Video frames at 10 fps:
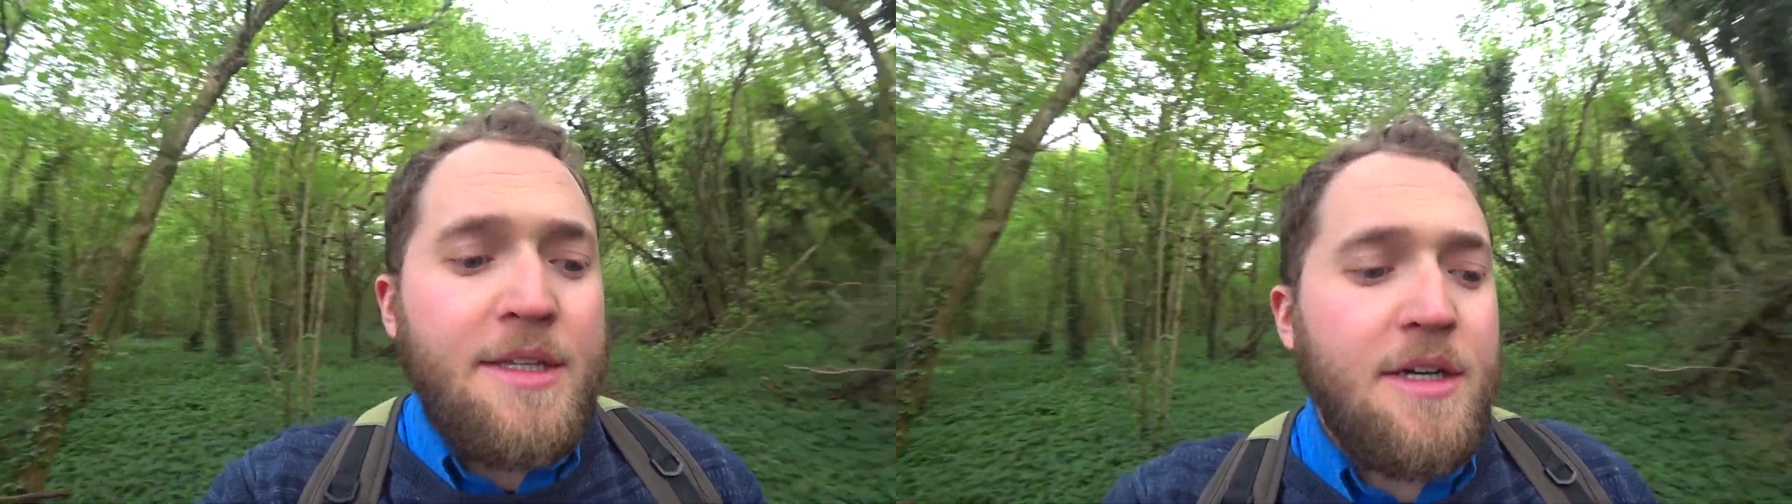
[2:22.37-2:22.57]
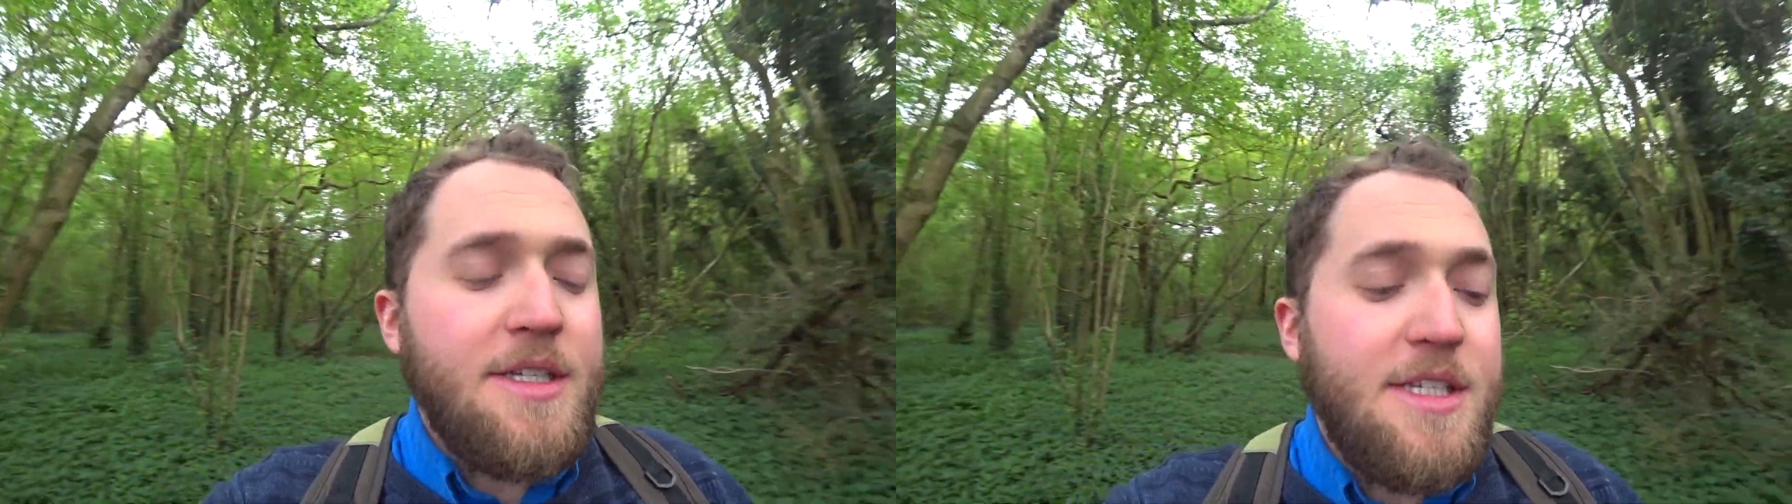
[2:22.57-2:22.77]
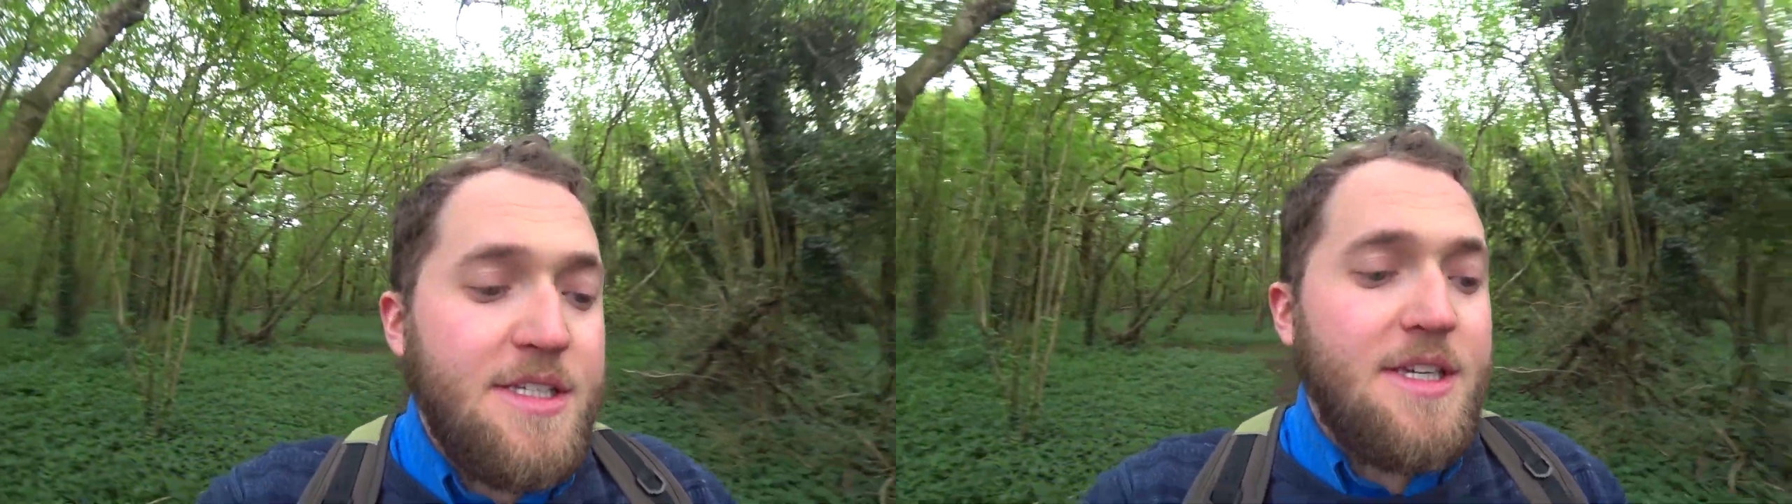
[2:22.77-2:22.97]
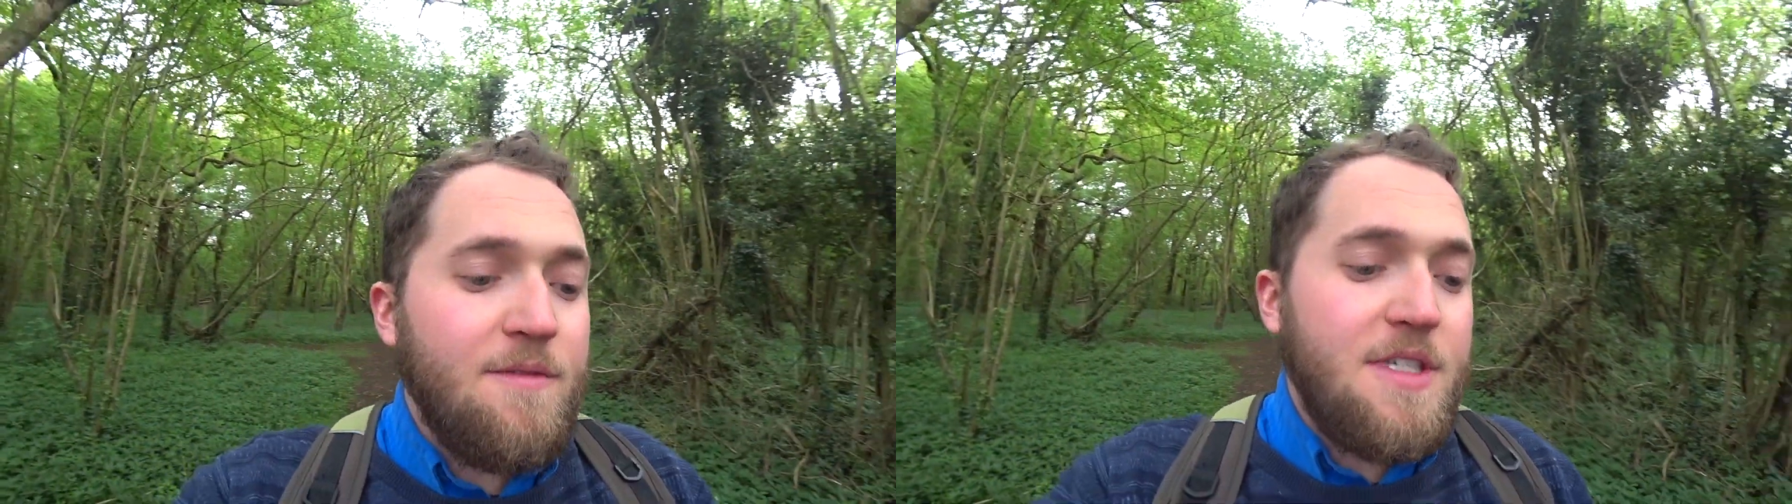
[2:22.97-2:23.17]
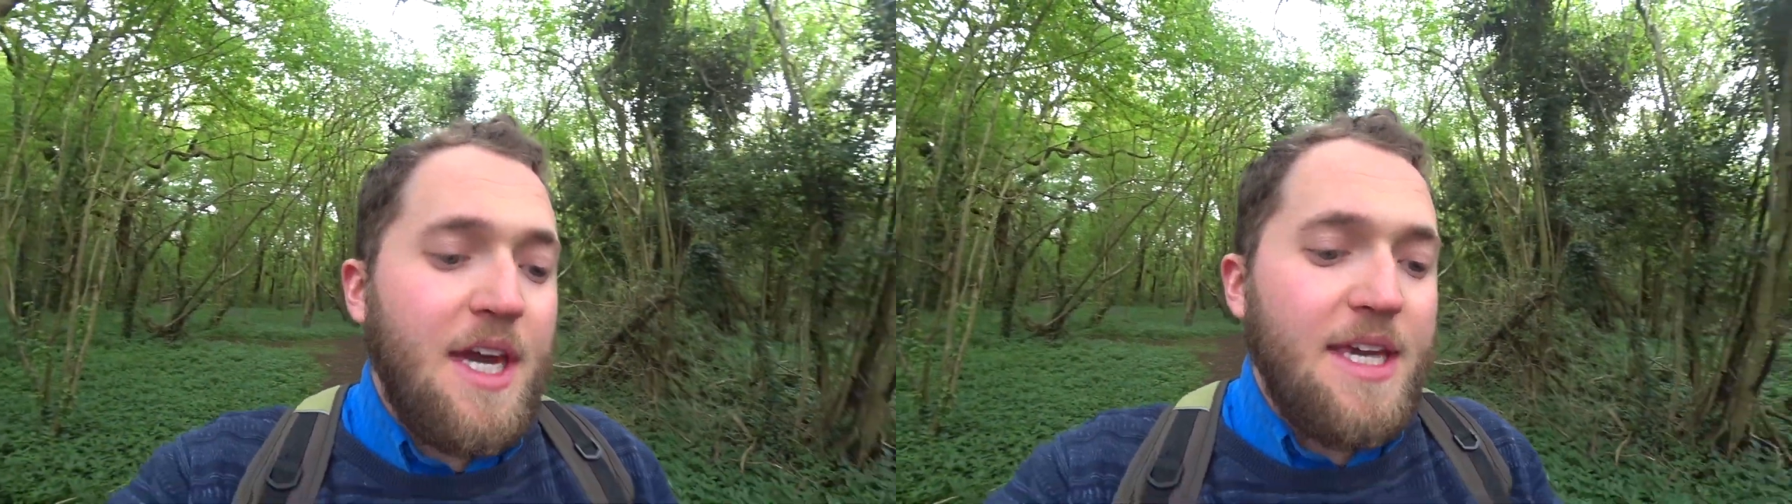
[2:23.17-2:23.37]

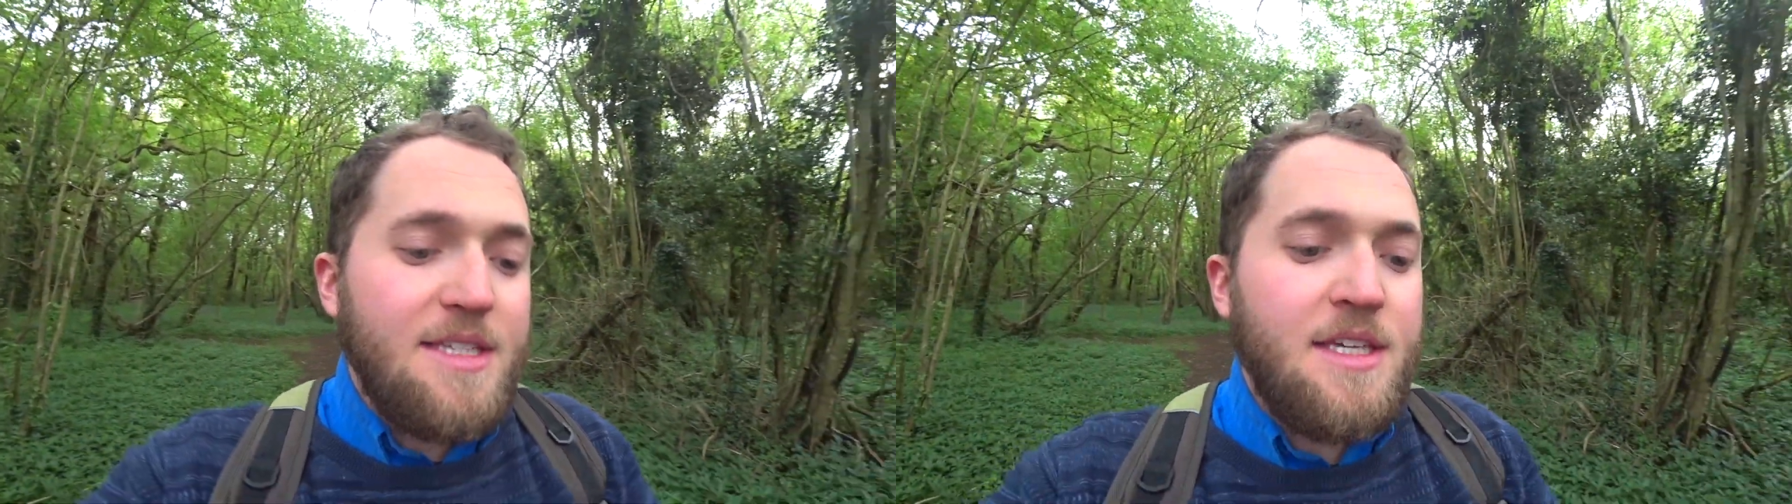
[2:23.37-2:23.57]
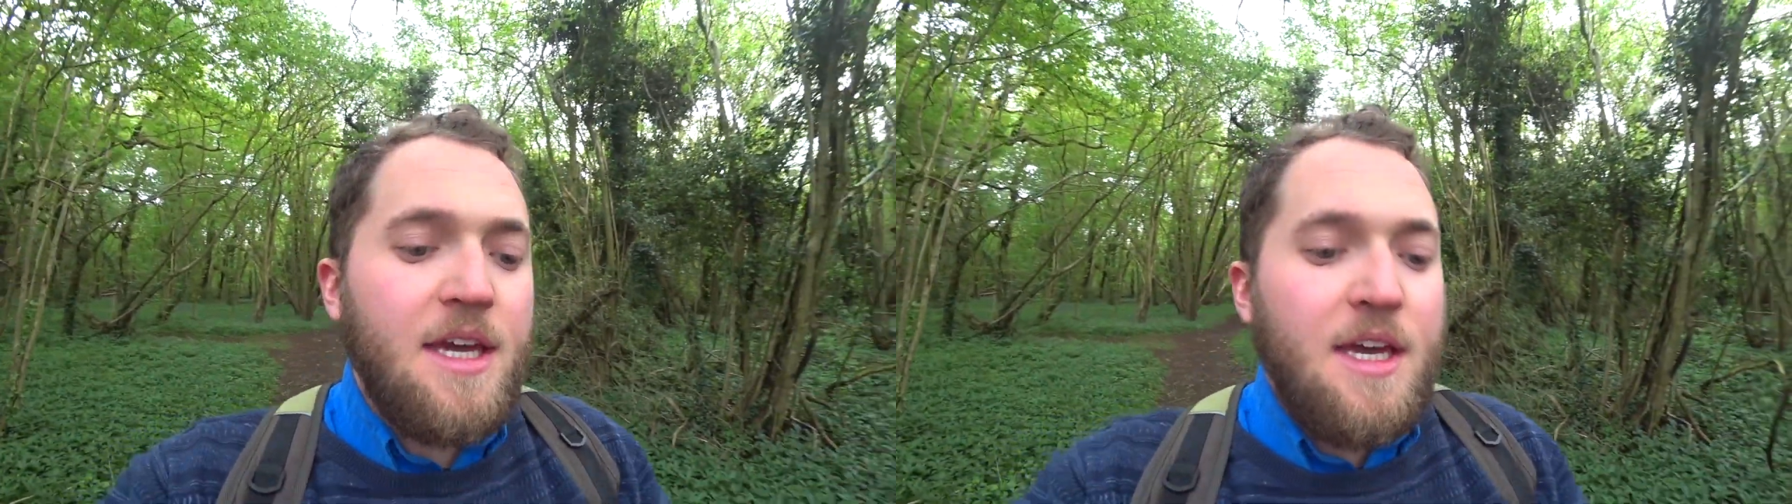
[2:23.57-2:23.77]
1978.